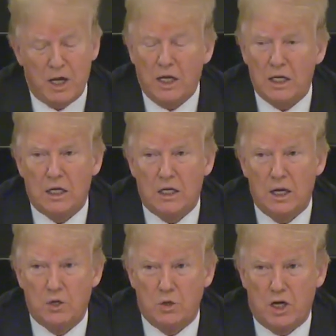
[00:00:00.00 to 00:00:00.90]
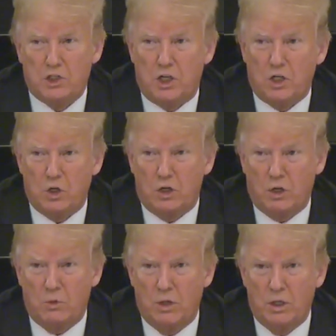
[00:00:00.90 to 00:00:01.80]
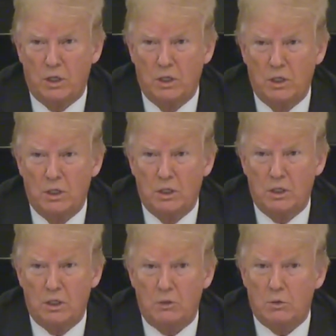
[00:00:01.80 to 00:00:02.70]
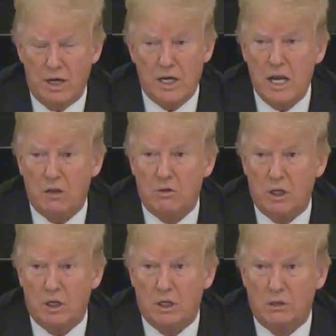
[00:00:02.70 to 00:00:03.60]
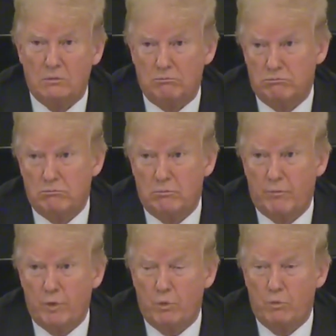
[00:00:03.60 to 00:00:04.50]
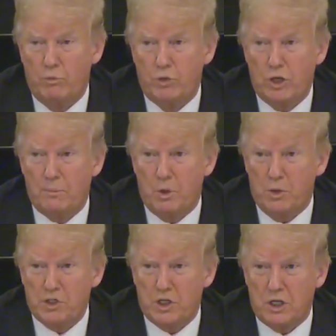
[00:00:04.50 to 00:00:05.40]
taking it, hydroxychloroquine. Right now, yeah. A couple of weeks